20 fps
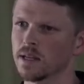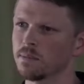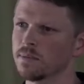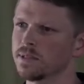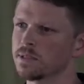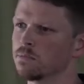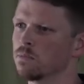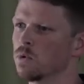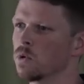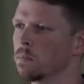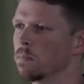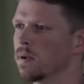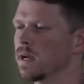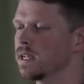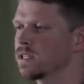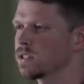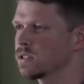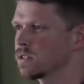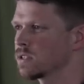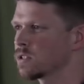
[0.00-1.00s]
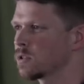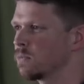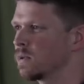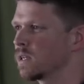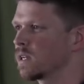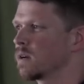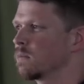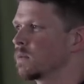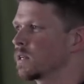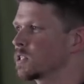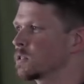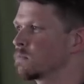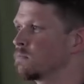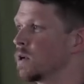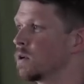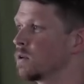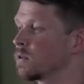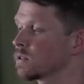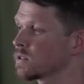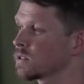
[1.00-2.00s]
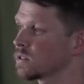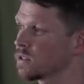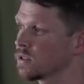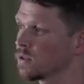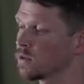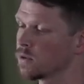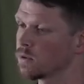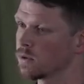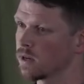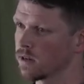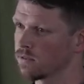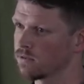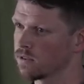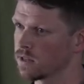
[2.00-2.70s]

that means more patients who become exposed to